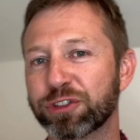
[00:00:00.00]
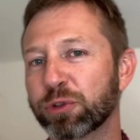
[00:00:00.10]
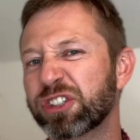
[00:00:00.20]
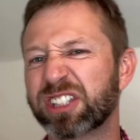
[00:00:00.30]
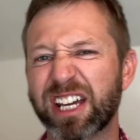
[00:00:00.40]

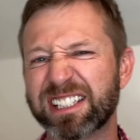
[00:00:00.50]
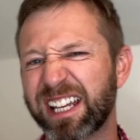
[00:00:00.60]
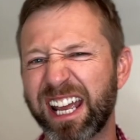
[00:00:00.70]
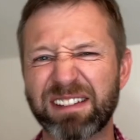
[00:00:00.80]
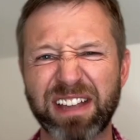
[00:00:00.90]
don't just kind of
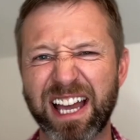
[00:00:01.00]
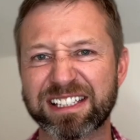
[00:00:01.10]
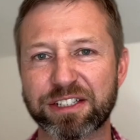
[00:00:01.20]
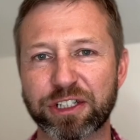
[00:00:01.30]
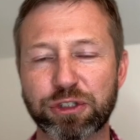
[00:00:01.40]
say, eh, that
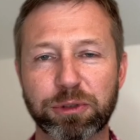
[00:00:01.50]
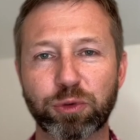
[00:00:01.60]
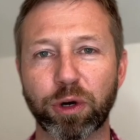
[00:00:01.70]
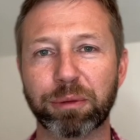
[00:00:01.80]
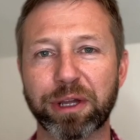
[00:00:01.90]
sounds like too much
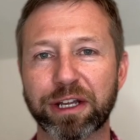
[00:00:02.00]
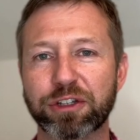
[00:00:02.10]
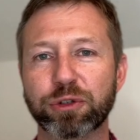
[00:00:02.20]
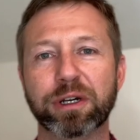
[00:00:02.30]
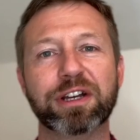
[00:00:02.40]
work, I'm not gonna
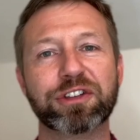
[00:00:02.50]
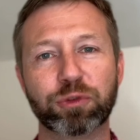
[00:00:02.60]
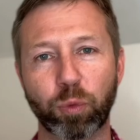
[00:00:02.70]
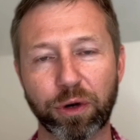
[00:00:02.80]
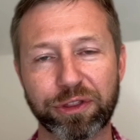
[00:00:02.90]
do it, because it's
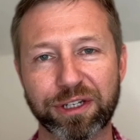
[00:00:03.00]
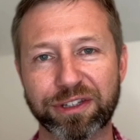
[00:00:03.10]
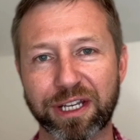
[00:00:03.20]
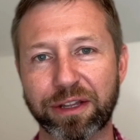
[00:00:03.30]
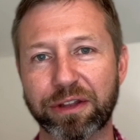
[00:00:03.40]
worth it at
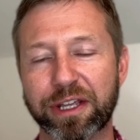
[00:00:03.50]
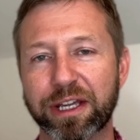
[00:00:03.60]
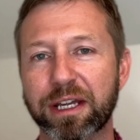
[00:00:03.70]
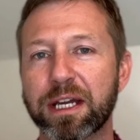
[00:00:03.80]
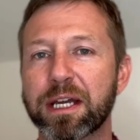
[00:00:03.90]
the end of the
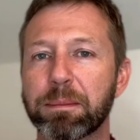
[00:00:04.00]
day.